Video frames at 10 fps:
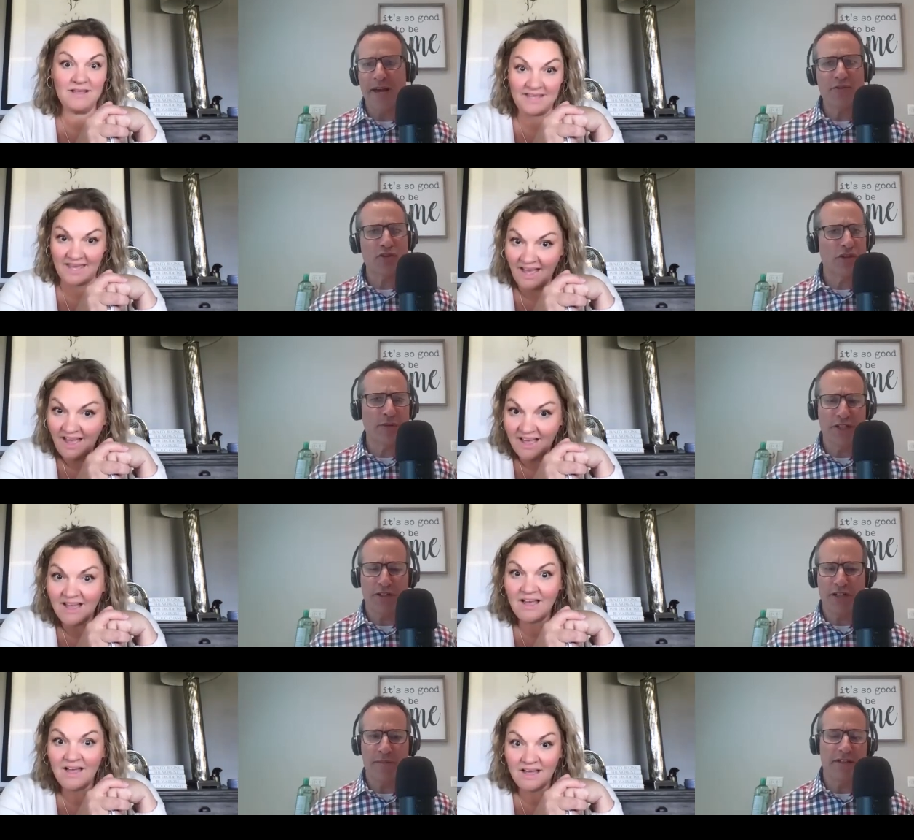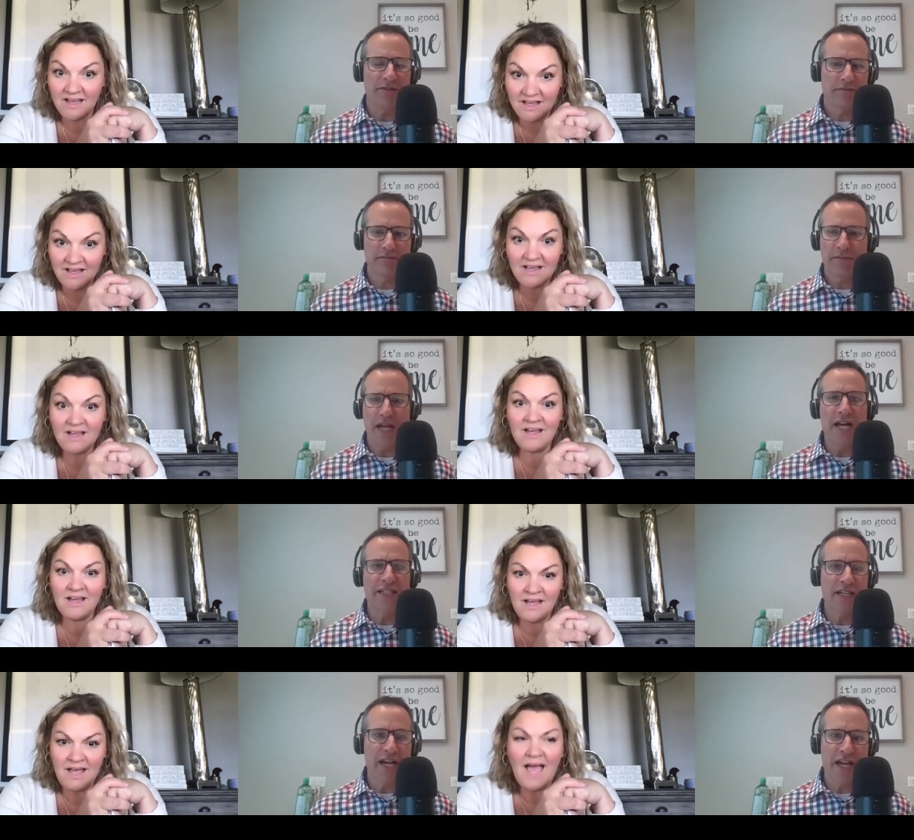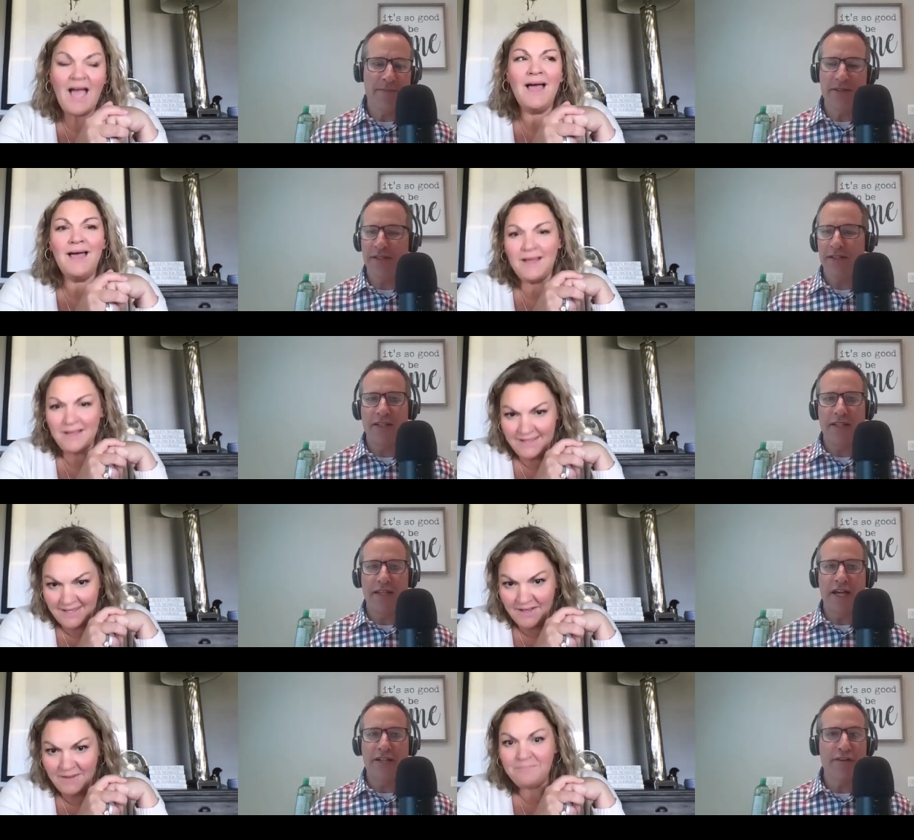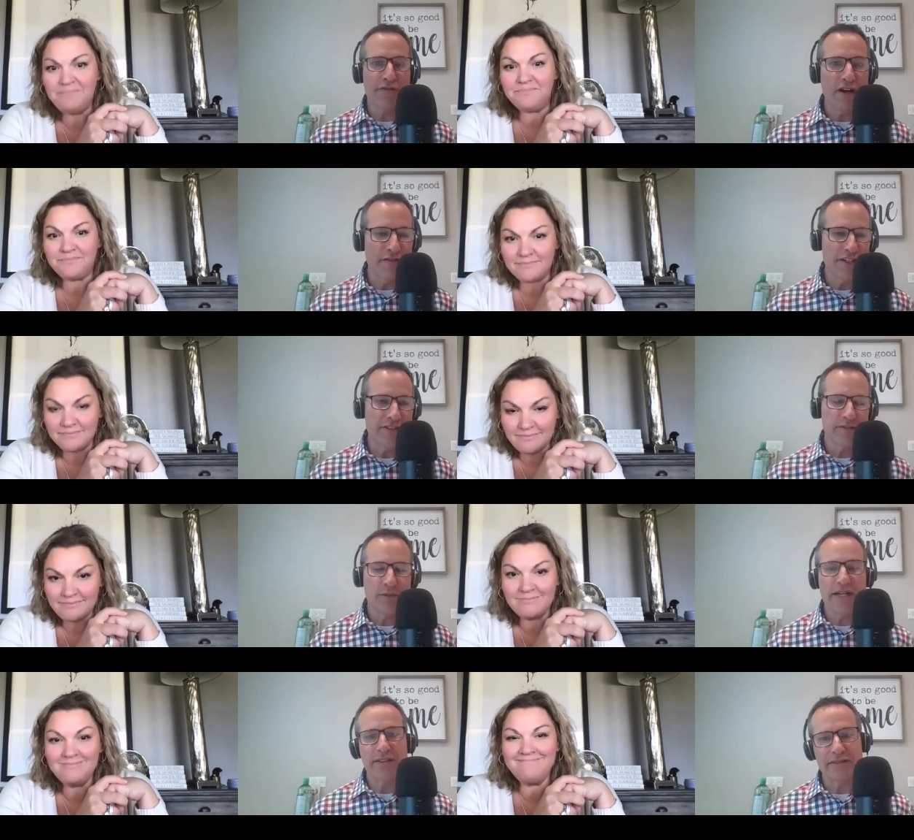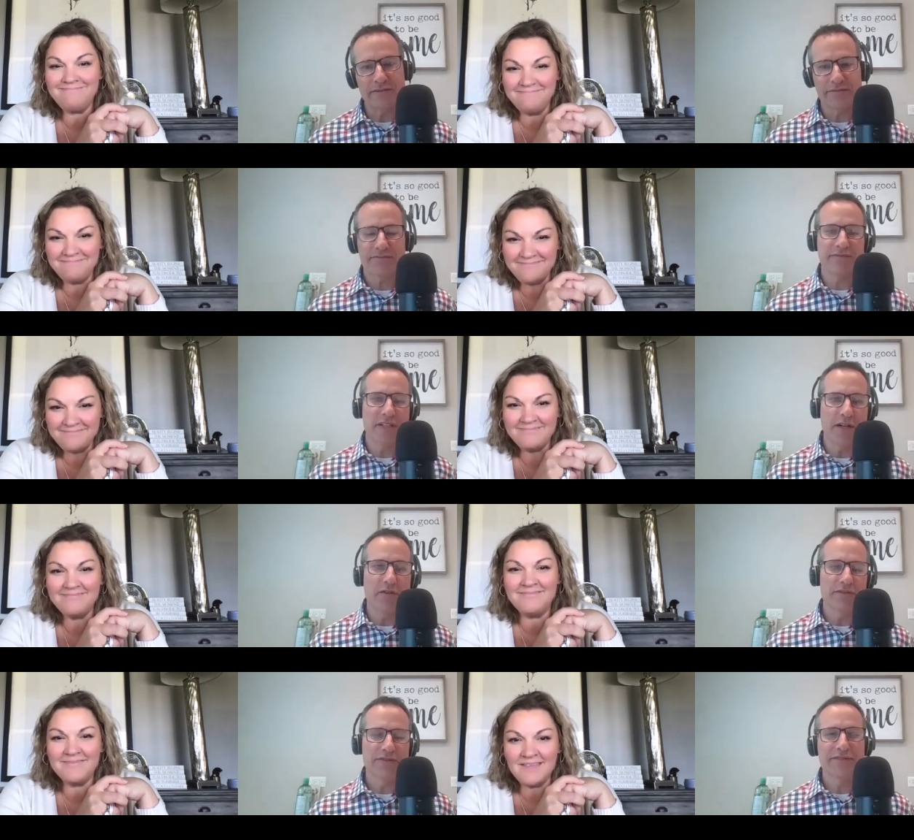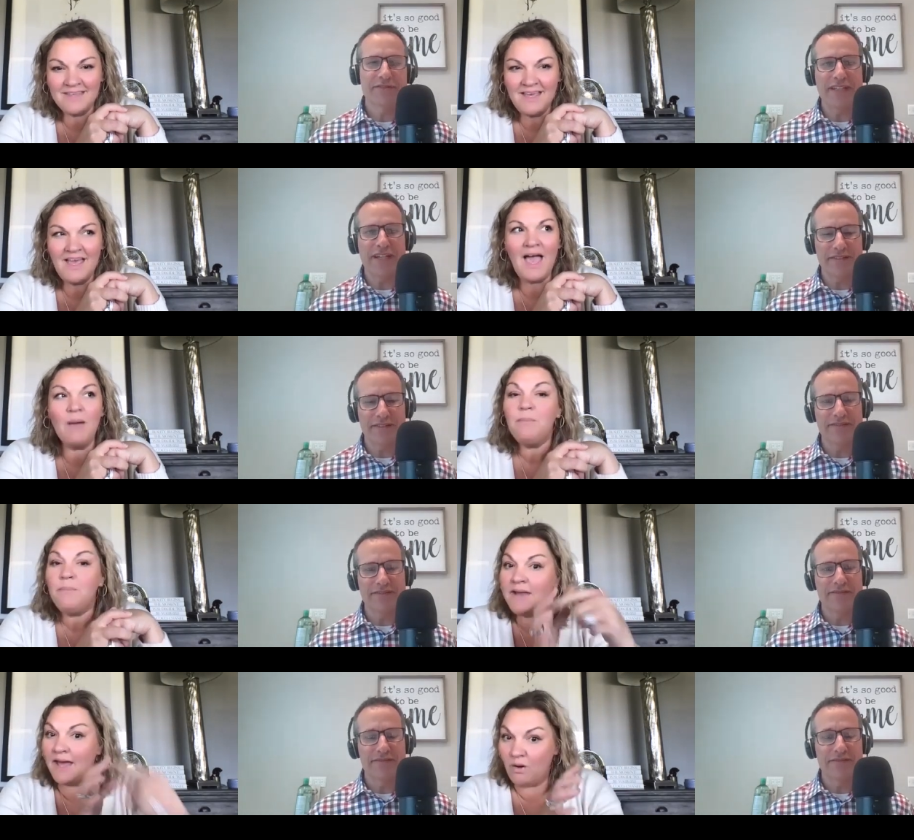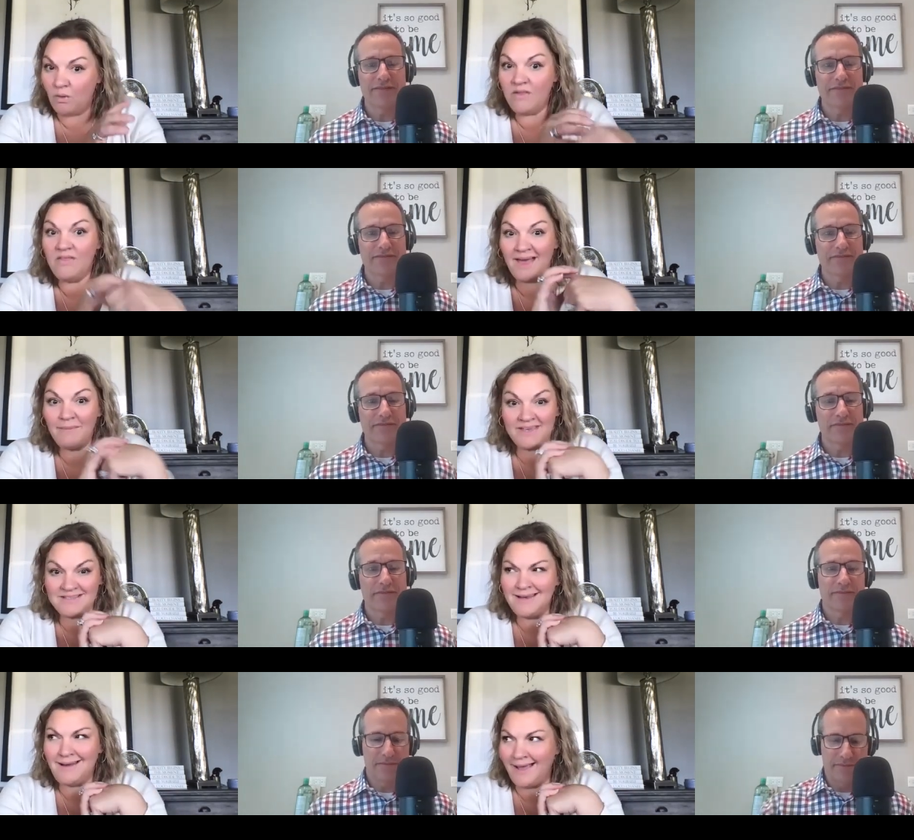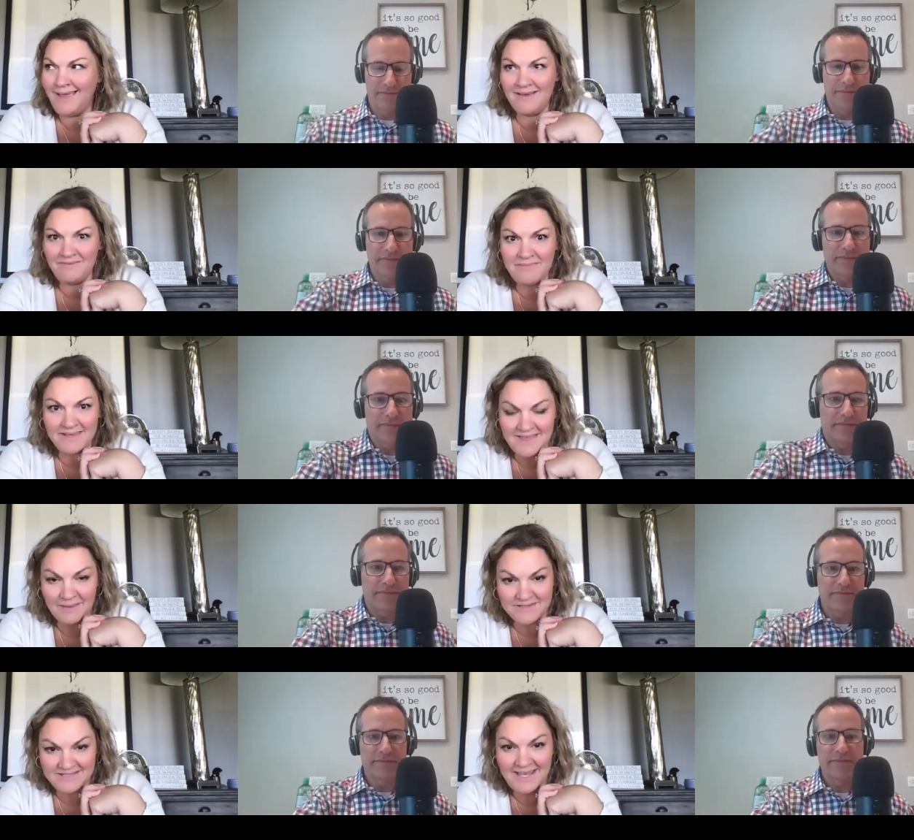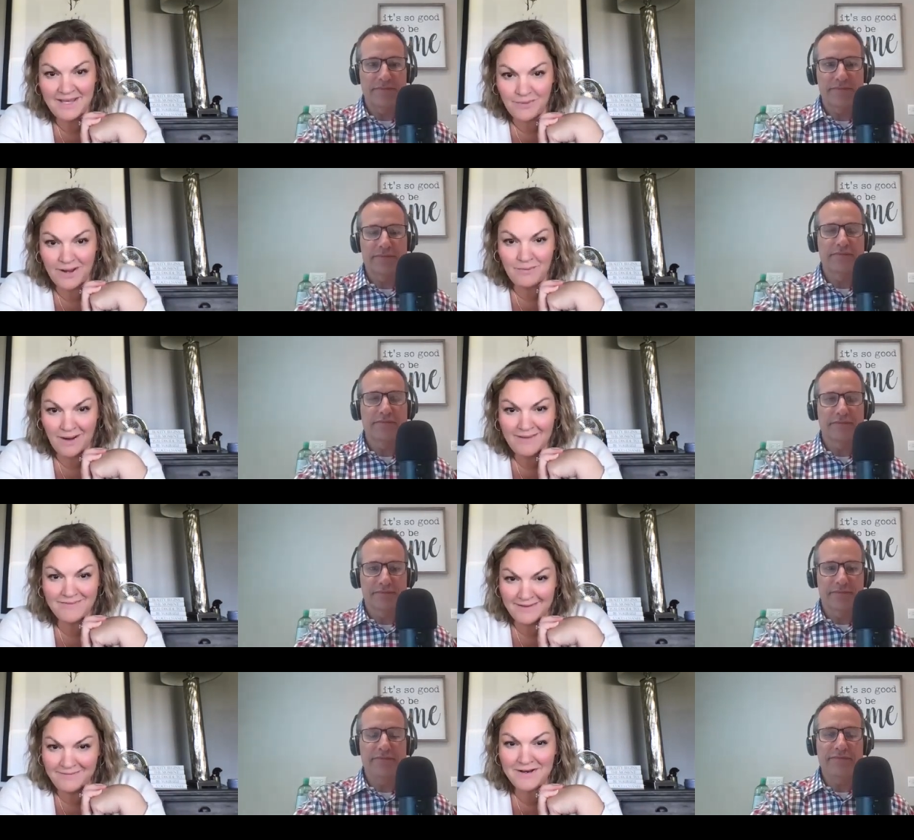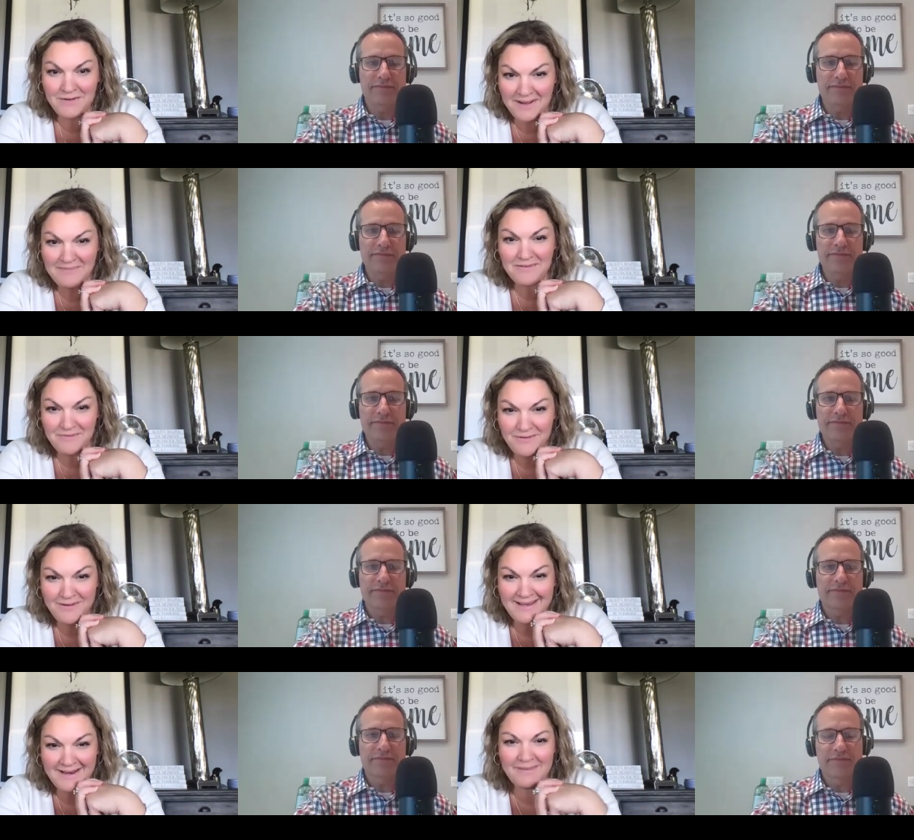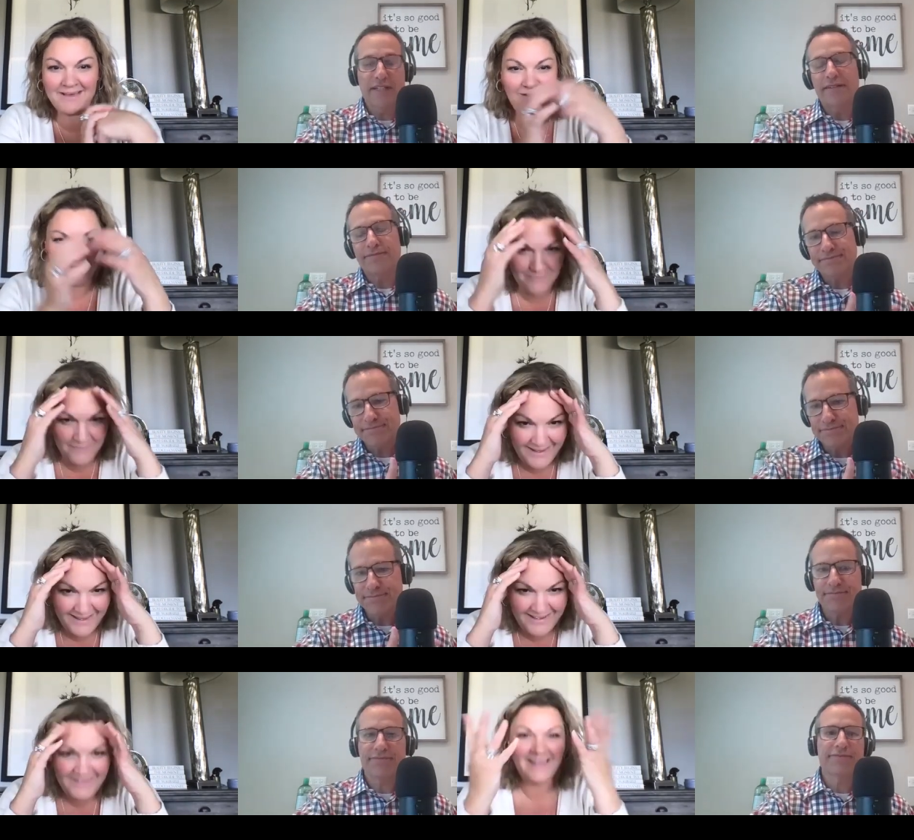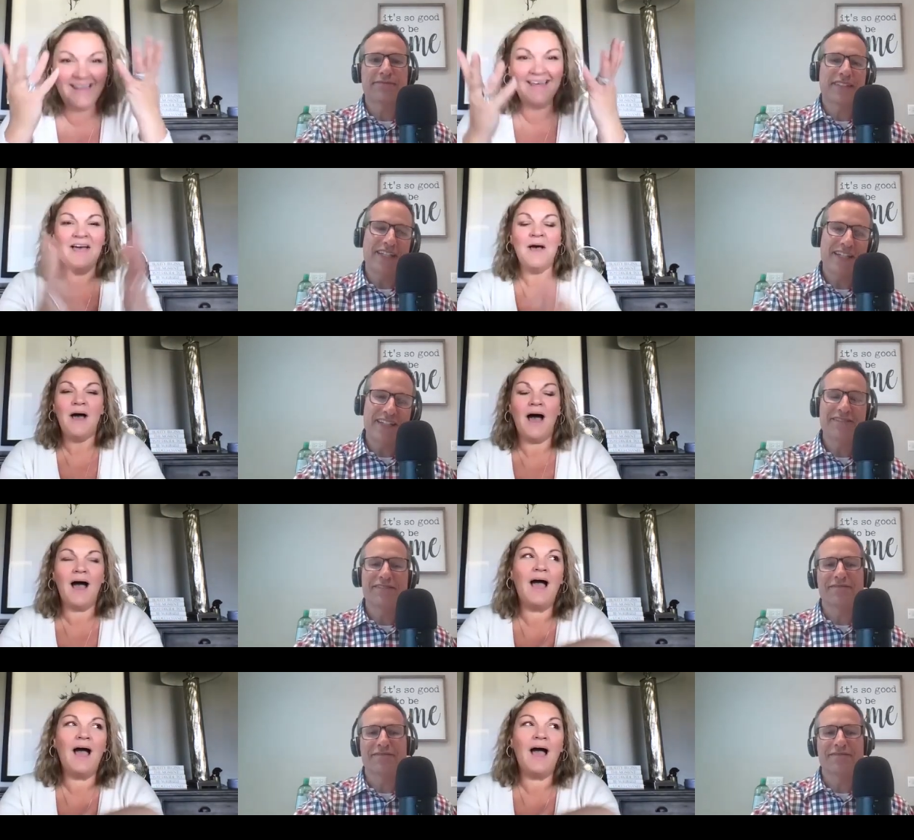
Speaker 1: I'm sure the money will come in on time. Yeah. Enough of it. Well, no. Yeah.
Speaker 2: Now, that being said, I have made that mistake, right? Where I have given it away for free and I'm like, oh man. Yeah.